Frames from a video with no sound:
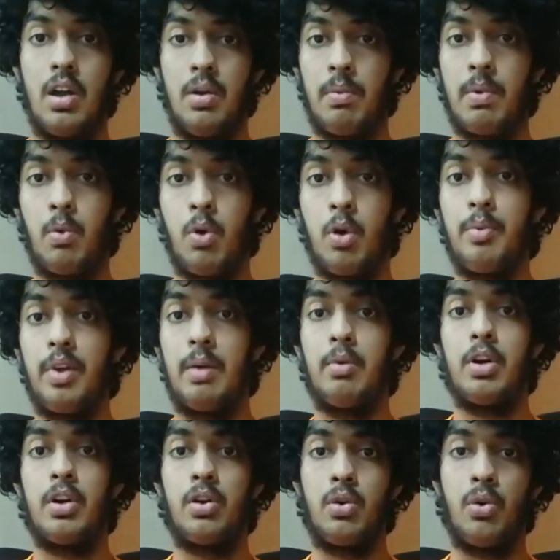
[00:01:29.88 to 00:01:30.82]
you won't be
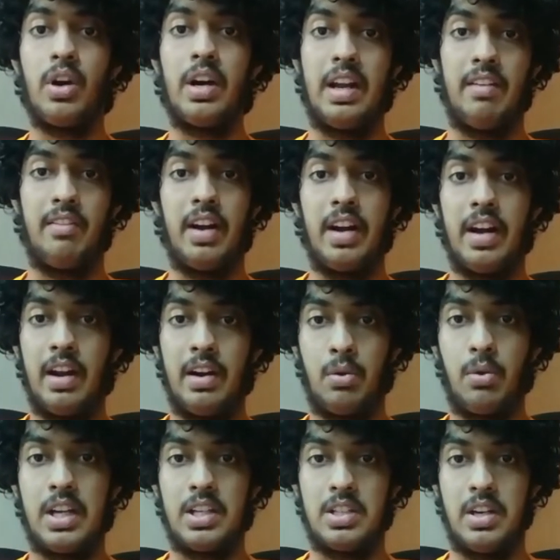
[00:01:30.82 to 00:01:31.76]
able to do it every day,
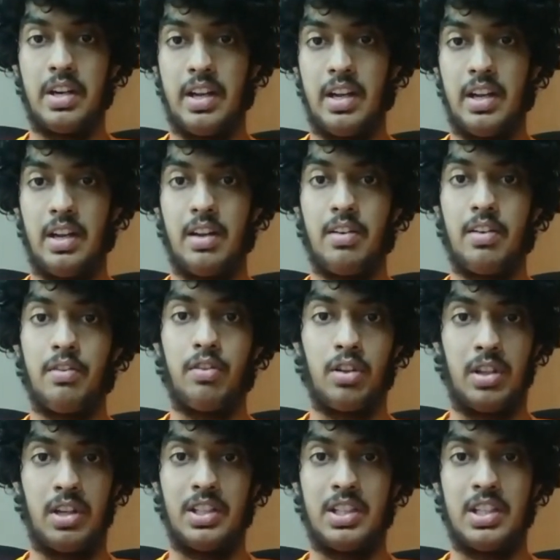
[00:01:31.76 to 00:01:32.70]
twice a day for
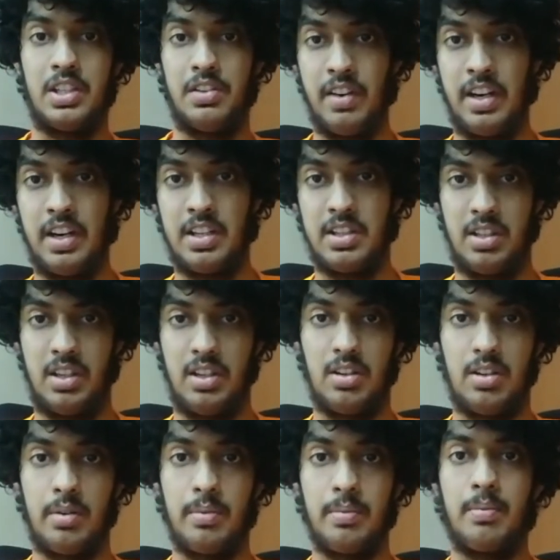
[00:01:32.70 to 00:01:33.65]
365 days a
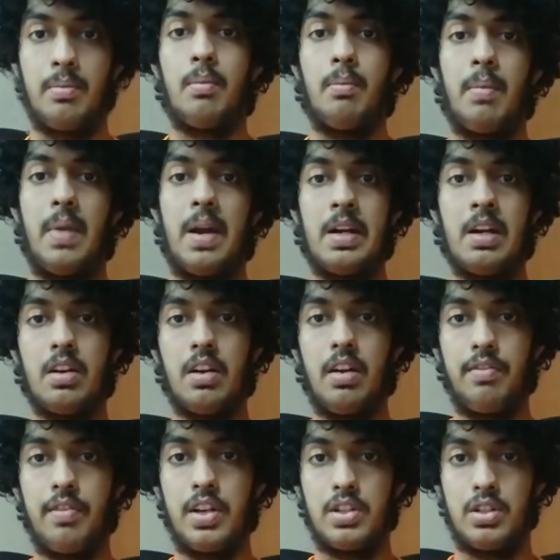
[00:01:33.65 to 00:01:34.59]
year. Mental
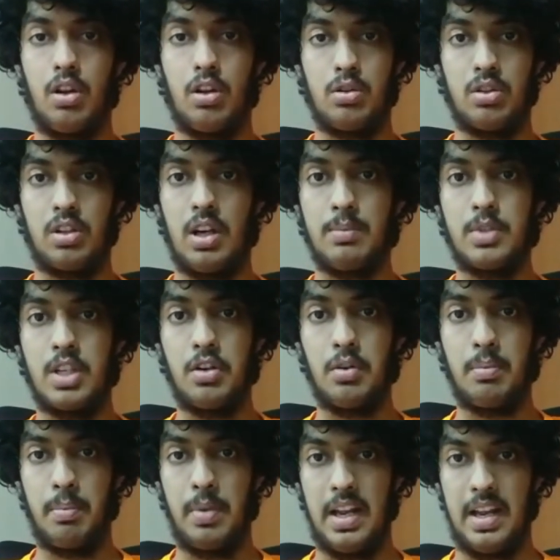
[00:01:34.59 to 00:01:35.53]
toughness also comes into
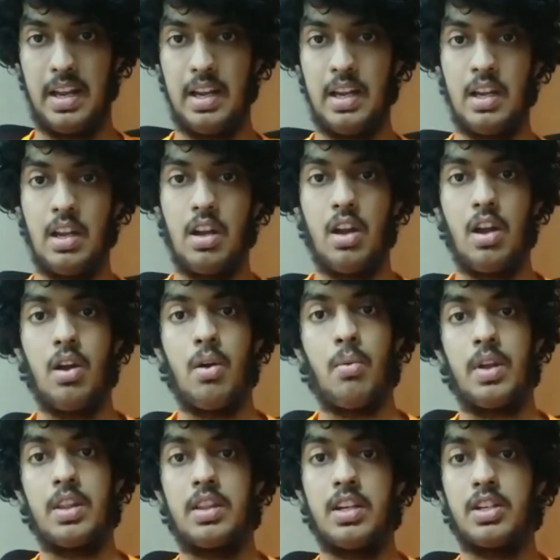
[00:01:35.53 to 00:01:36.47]
play
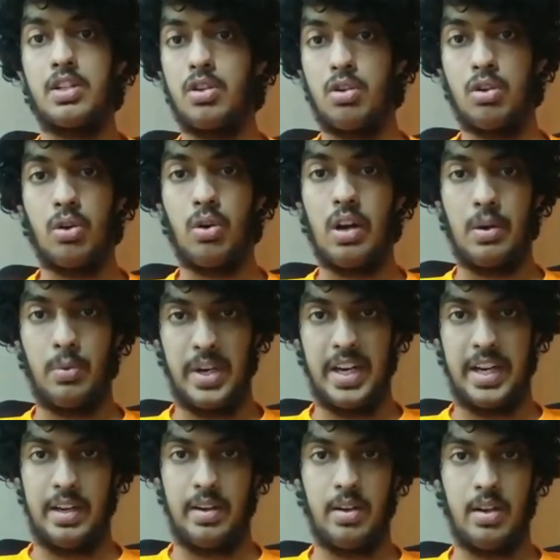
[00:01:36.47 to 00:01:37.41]
when things don't go our
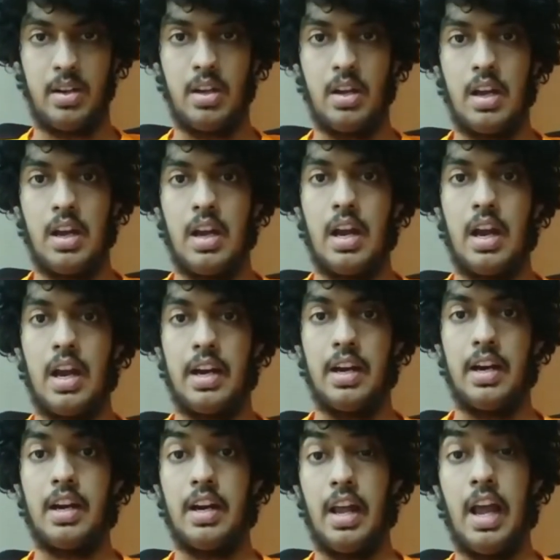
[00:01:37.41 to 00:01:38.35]
way. And
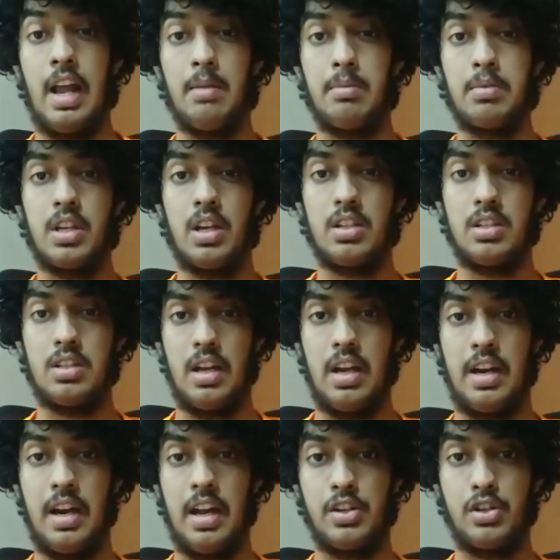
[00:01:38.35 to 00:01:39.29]
it helps us
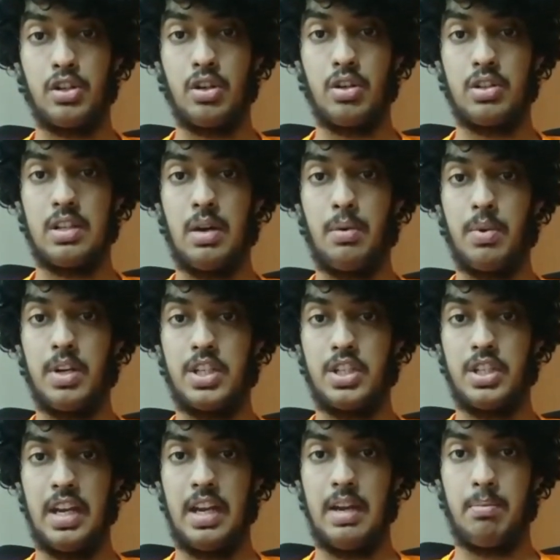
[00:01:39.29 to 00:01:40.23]
and ensures that we
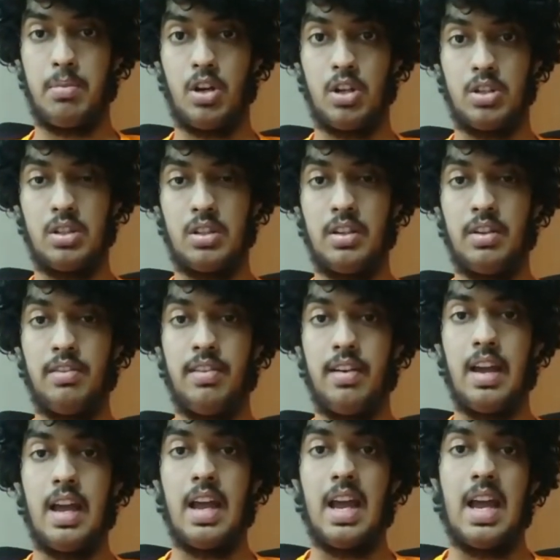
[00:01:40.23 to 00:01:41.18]
stay positive
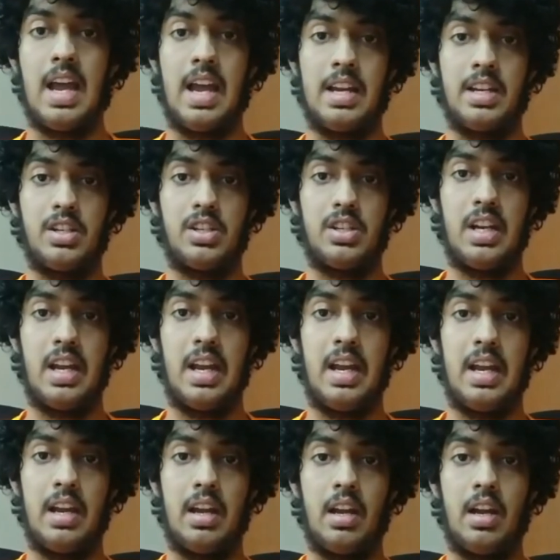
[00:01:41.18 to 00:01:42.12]
and
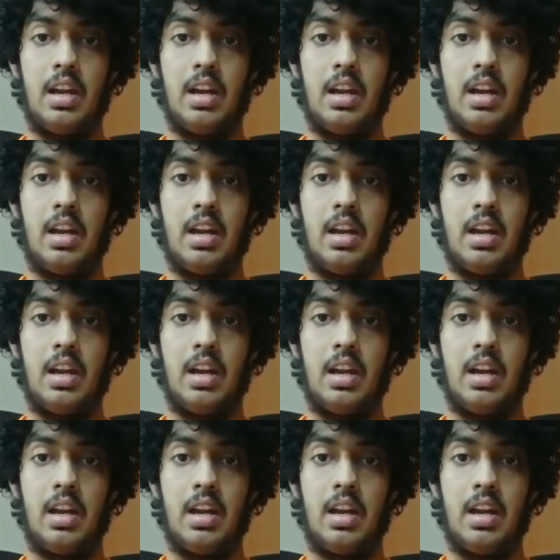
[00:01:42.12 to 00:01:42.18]
stay